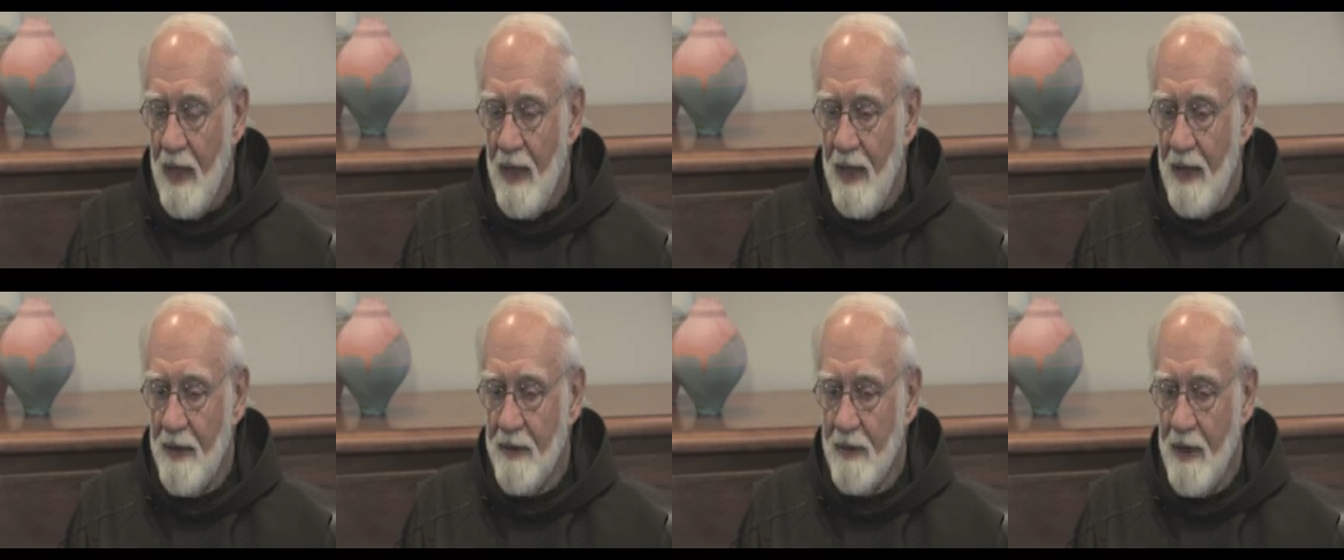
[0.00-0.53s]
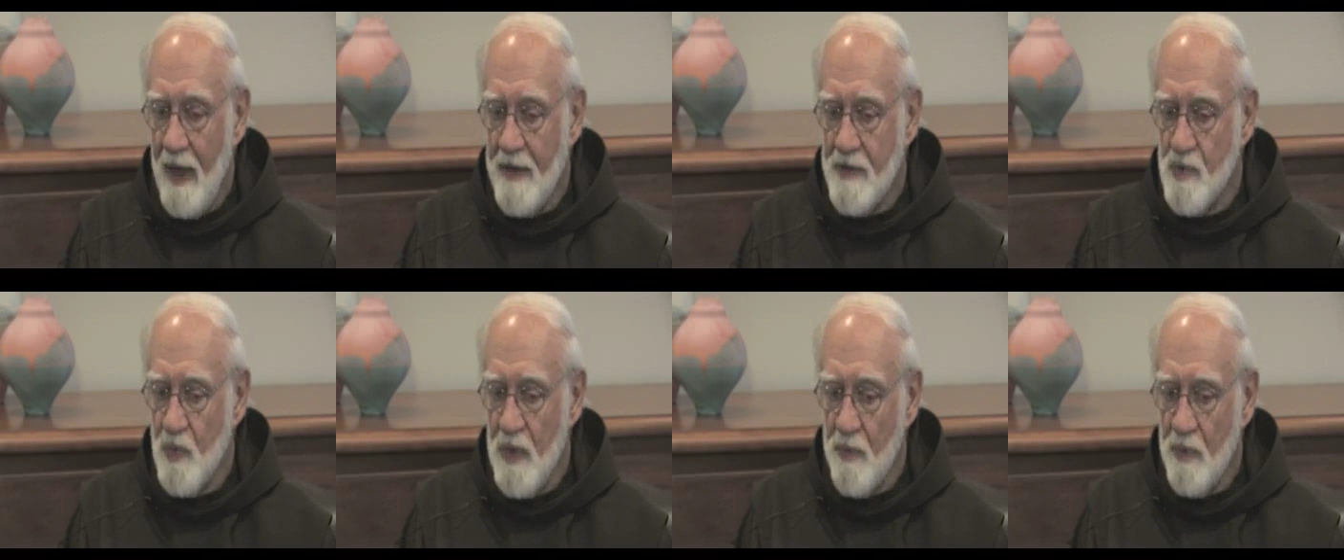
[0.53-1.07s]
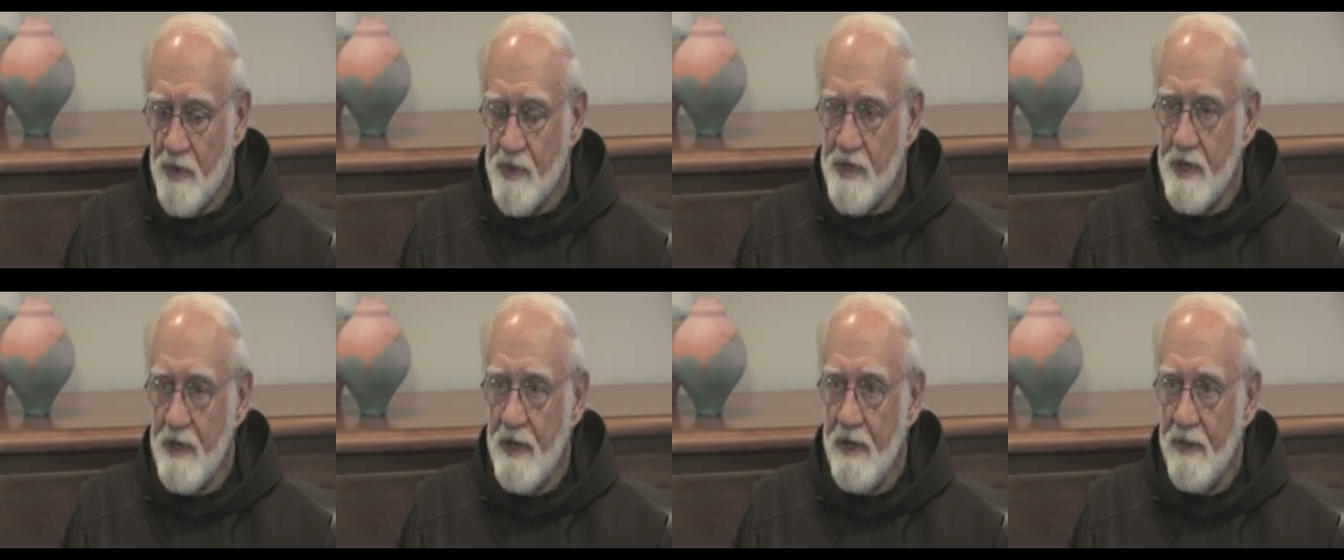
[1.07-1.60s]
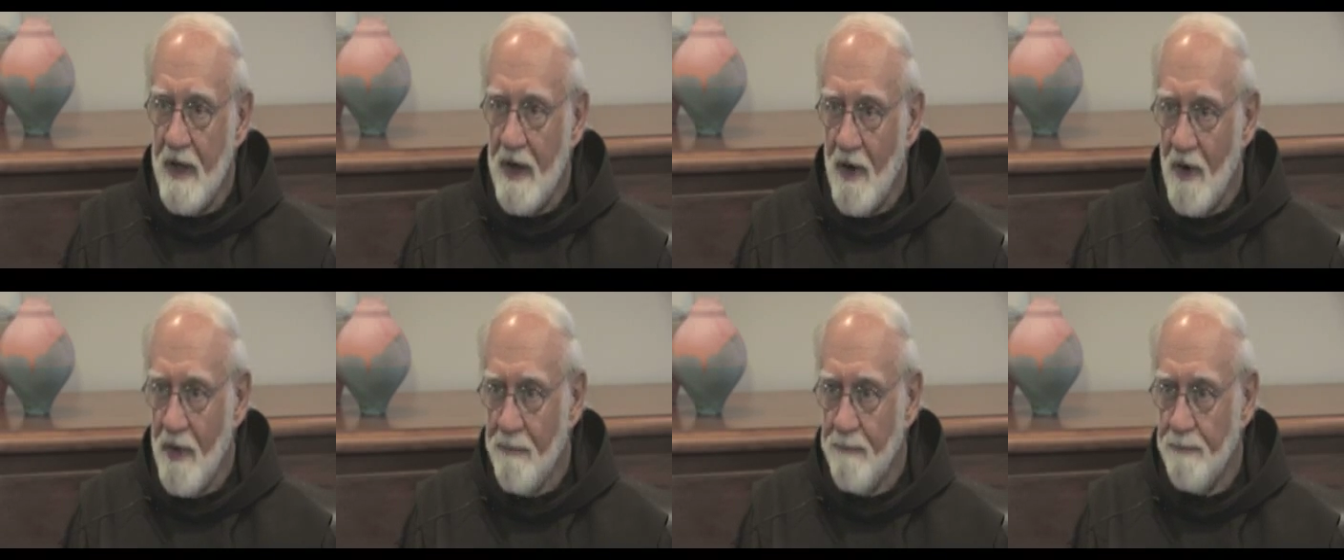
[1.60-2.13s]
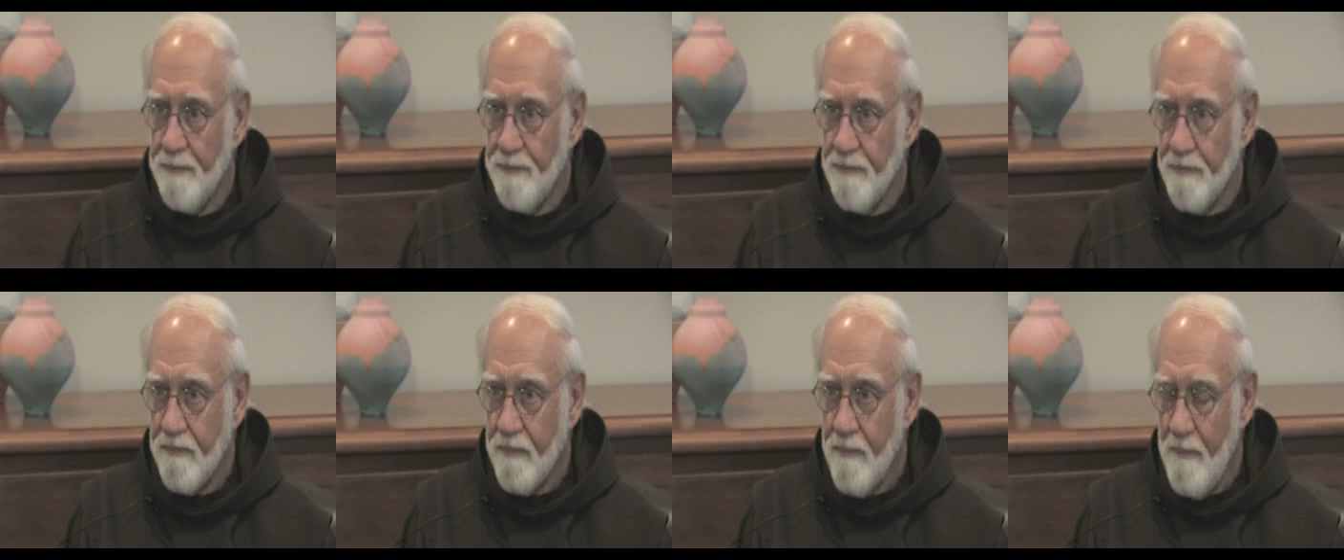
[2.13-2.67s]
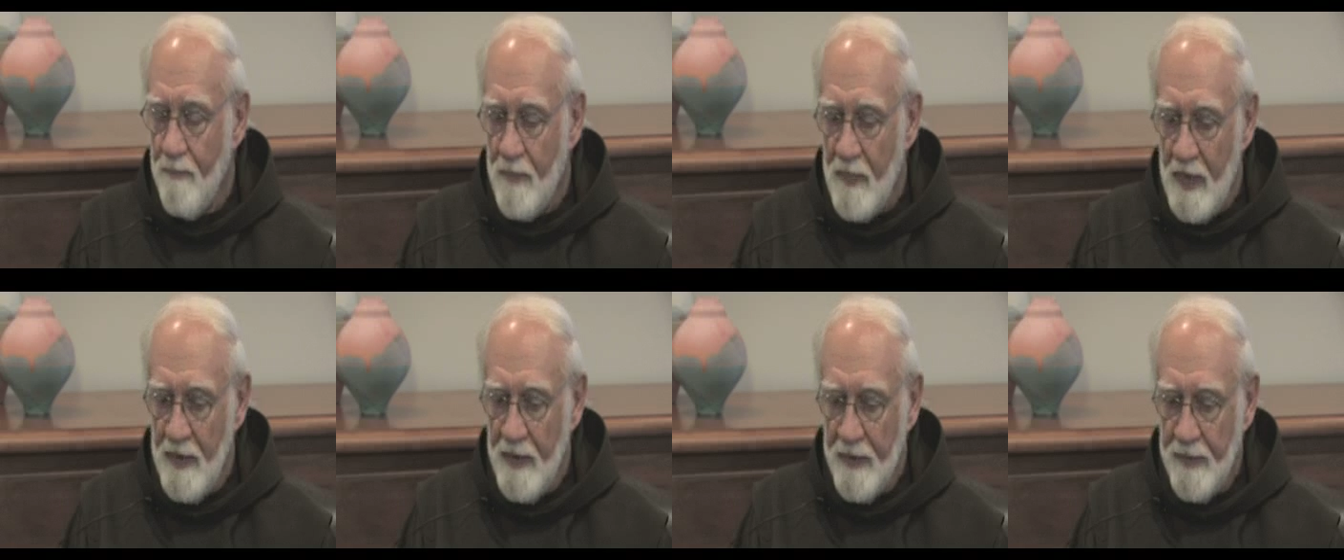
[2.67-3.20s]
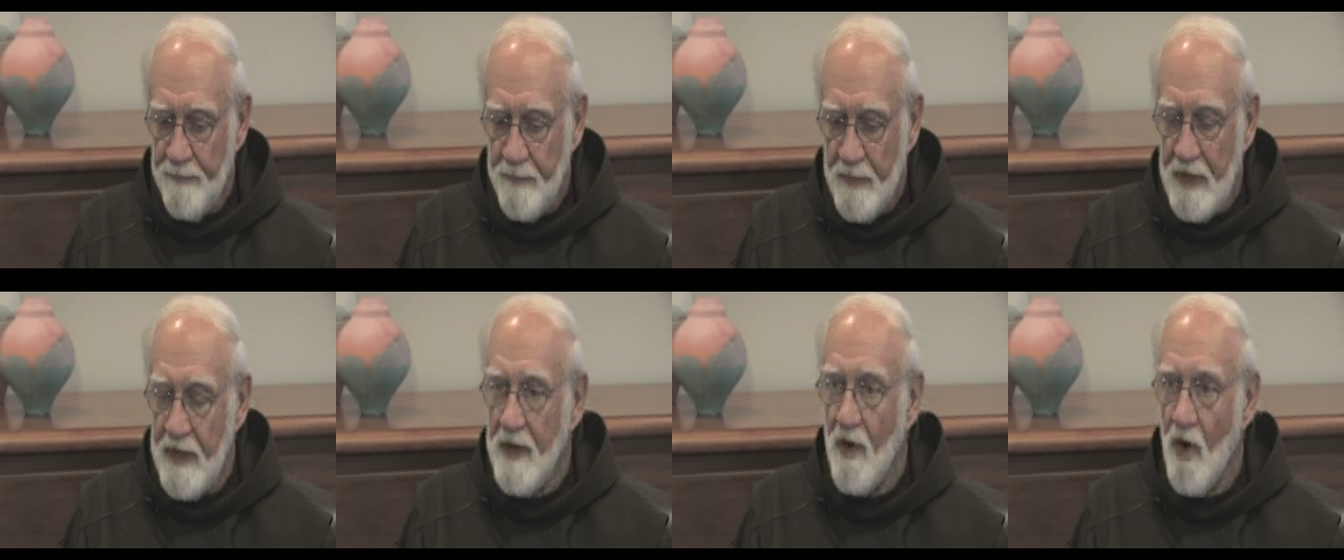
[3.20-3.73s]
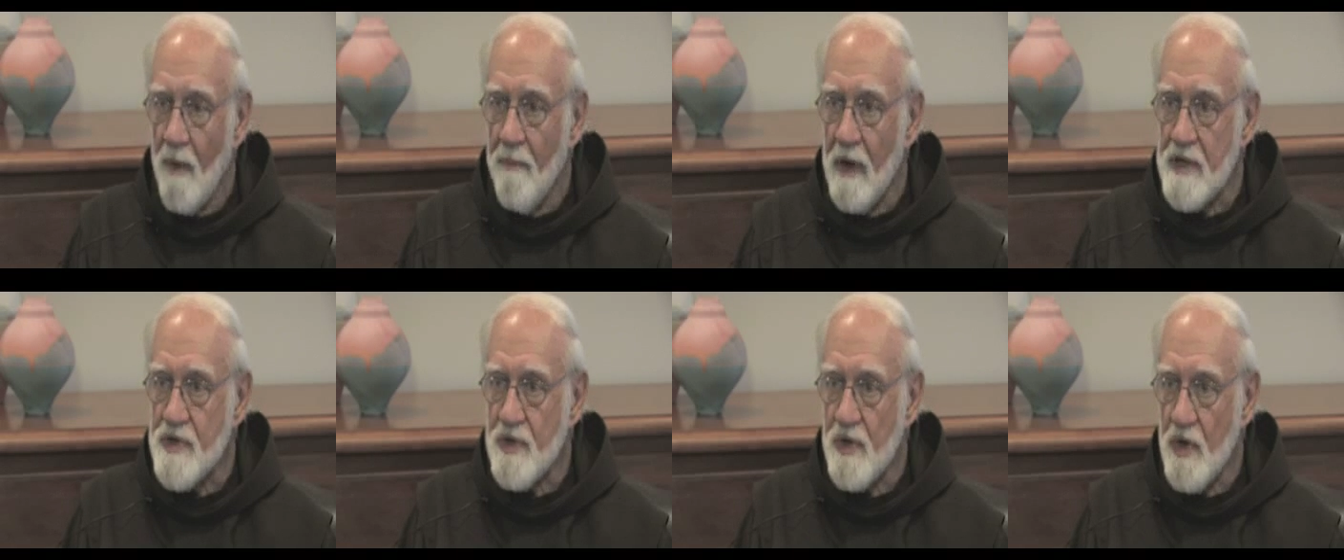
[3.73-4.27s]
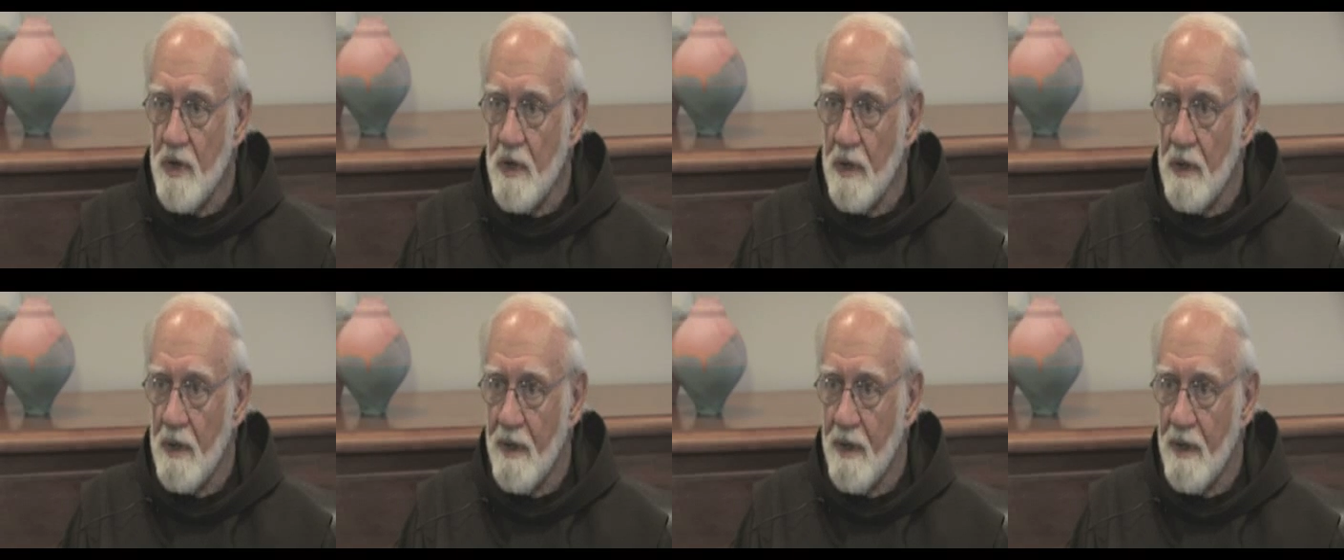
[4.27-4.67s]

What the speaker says: and as we were sitting there eating our mustard,